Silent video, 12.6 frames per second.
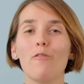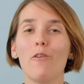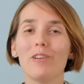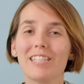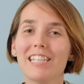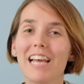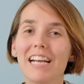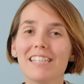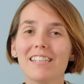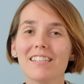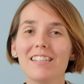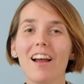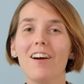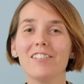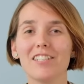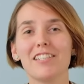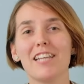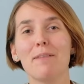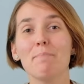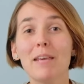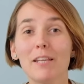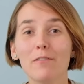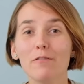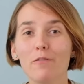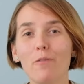for sizes larger than
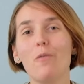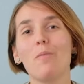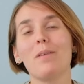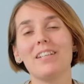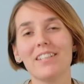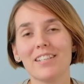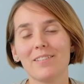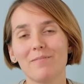medium format.